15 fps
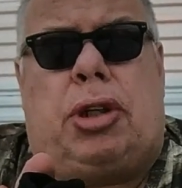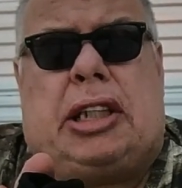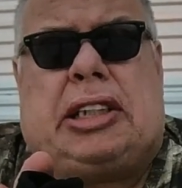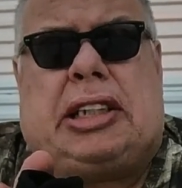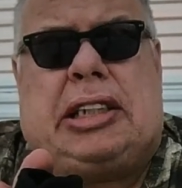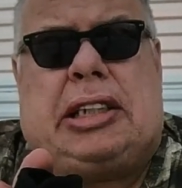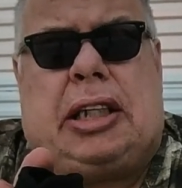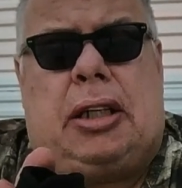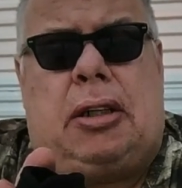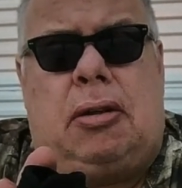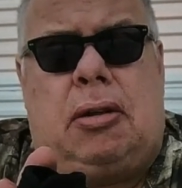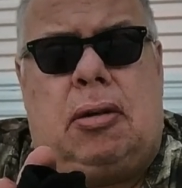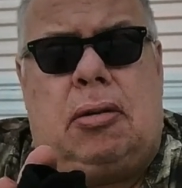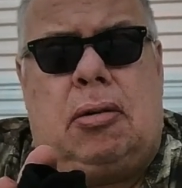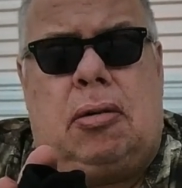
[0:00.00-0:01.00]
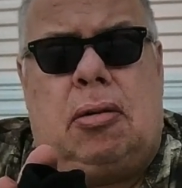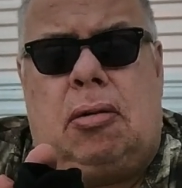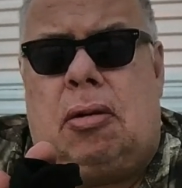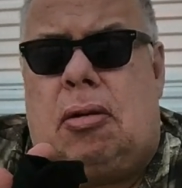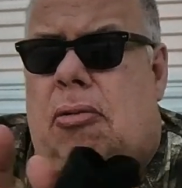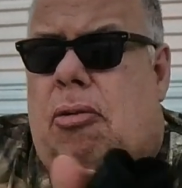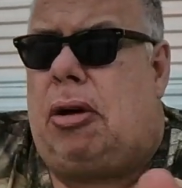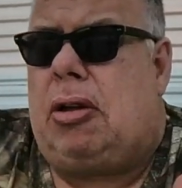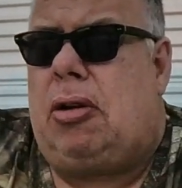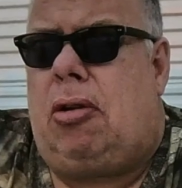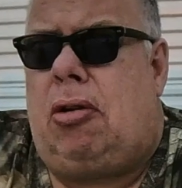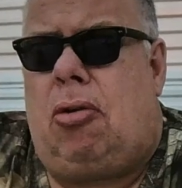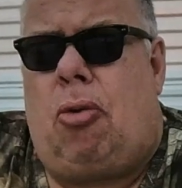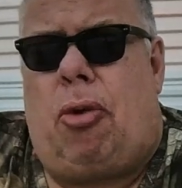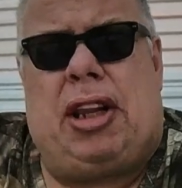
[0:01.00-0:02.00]
distancing.
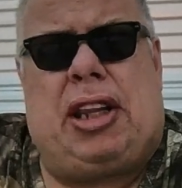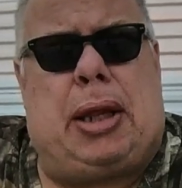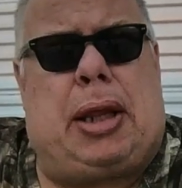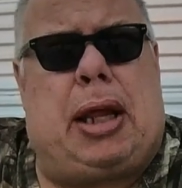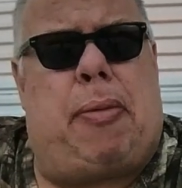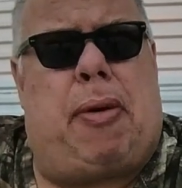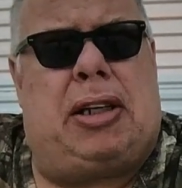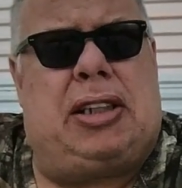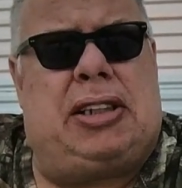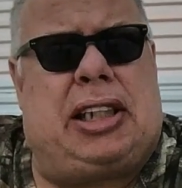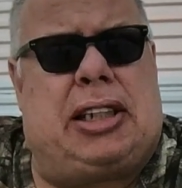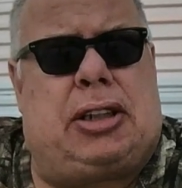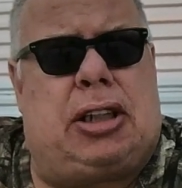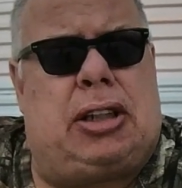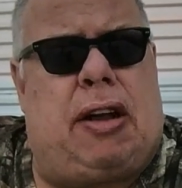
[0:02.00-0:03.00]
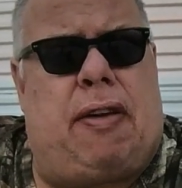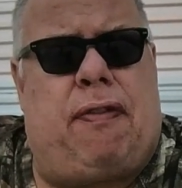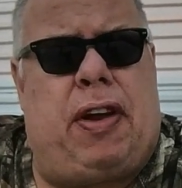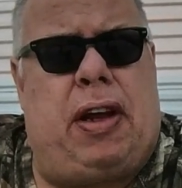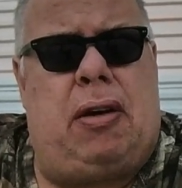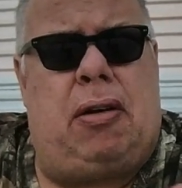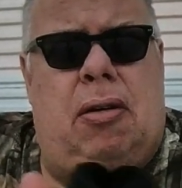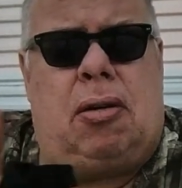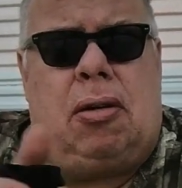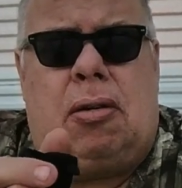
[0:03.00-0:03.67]
What did they say, about 6 to 10 feet?